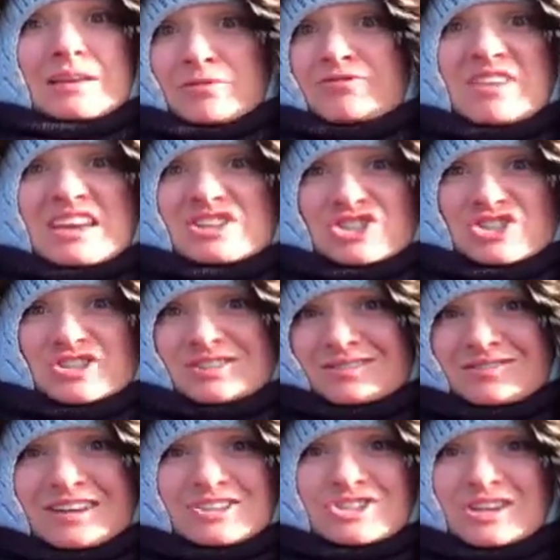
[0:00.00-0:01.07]
Fish,
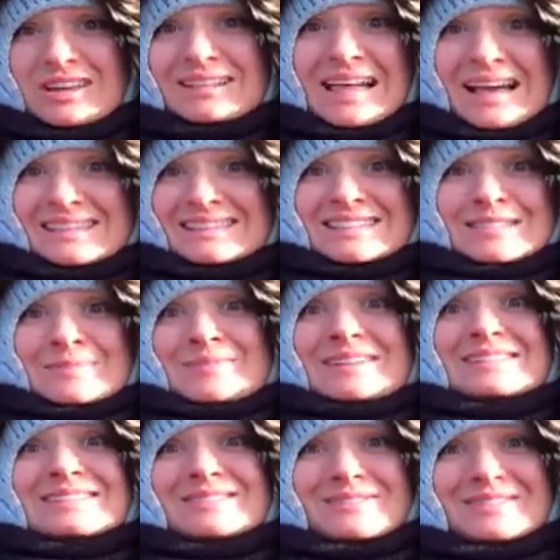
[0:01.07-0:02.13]
Alaska is
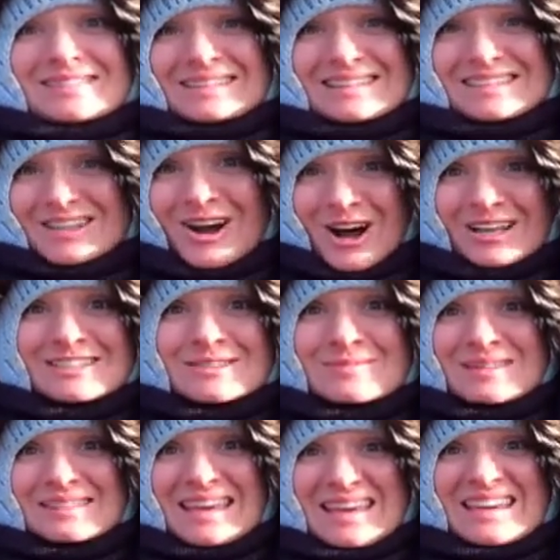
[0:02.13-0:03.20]
abundant with it. It's awesome
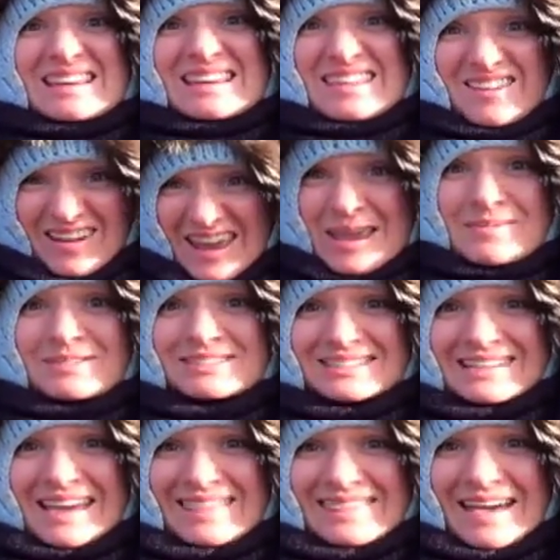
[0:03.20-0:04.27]
that they're able to
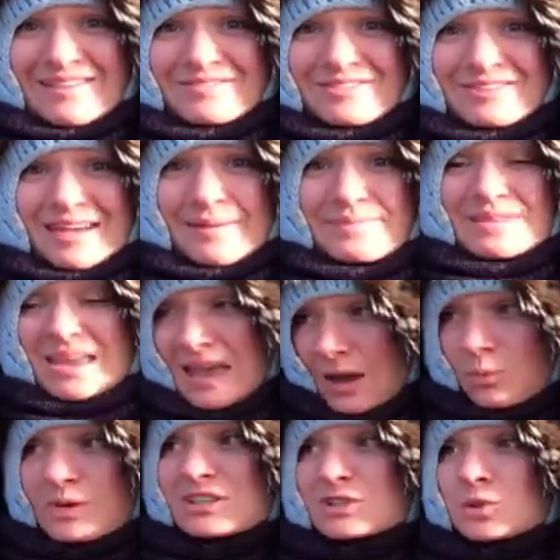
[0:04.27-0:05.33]
get that for them,
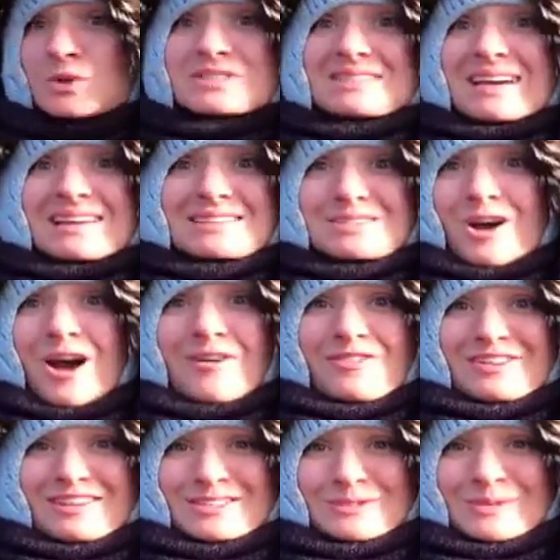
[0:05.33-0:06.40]
and we source that as
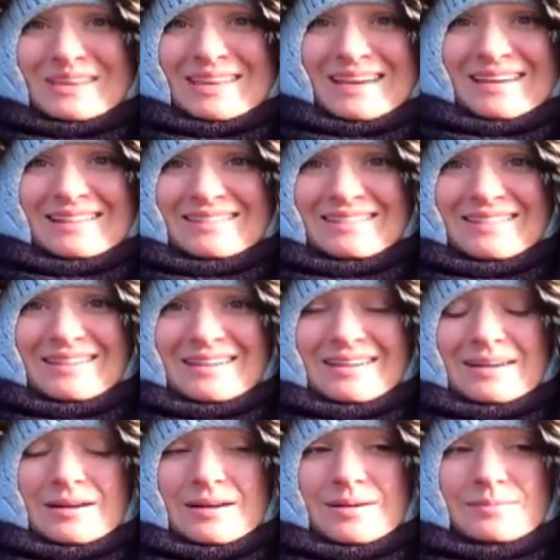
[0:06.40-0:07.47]
often as we
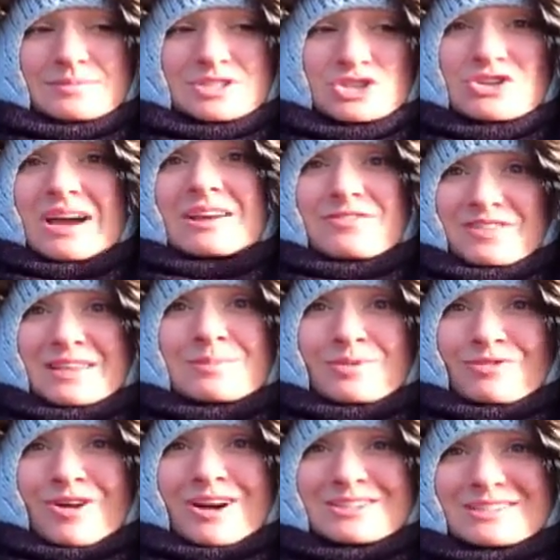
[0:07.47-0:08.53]
can to try to feed them a
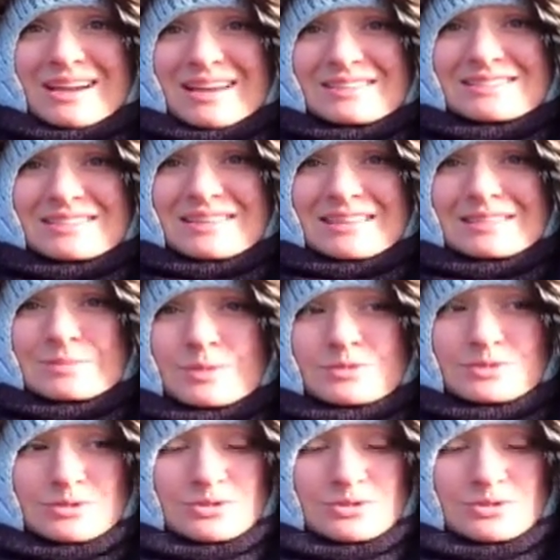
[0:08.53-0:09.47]
raw diet so they get the most